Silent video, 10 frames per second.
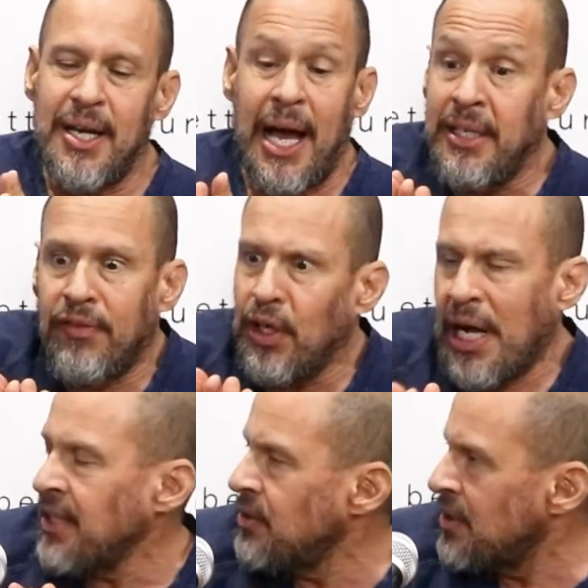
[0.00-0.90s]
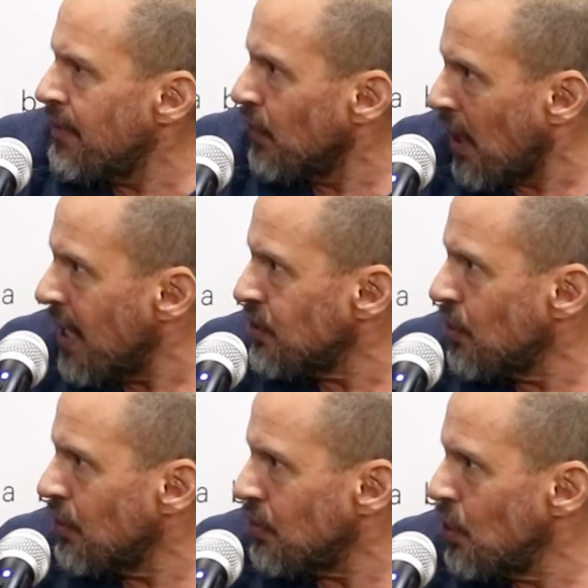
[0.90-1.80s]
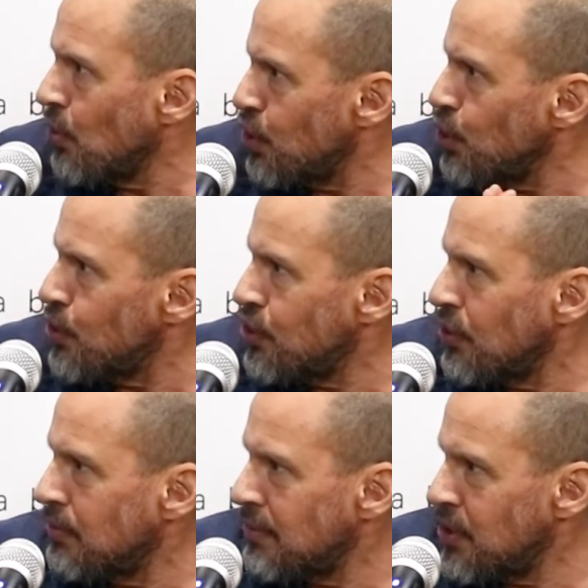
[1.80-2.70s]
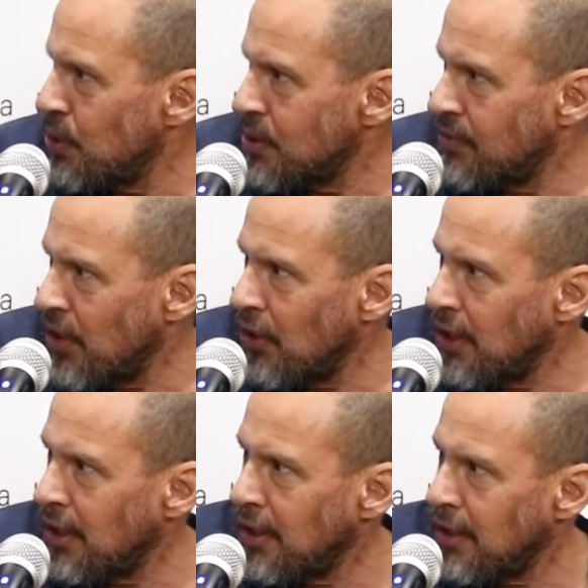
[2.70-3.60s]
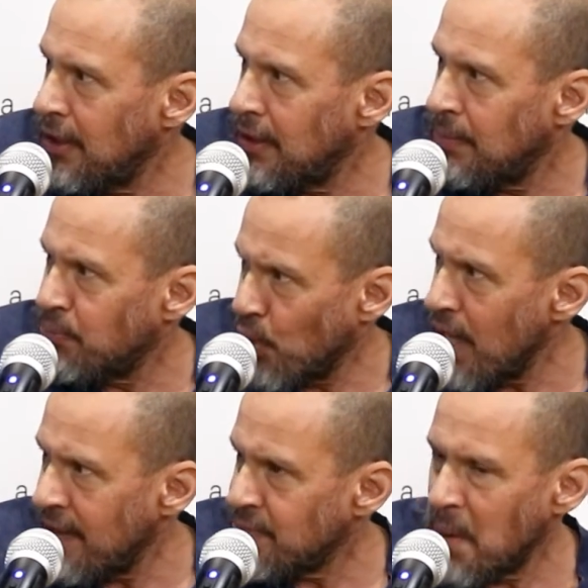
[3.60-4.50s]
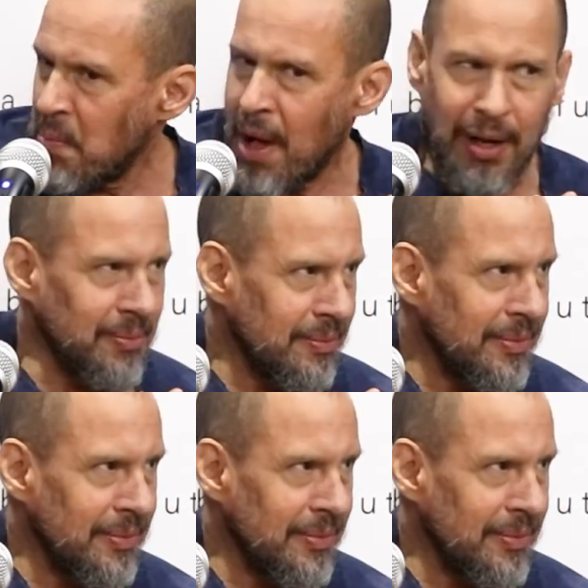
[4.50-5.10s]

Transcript: I never lied to her. She was very brave, my mom.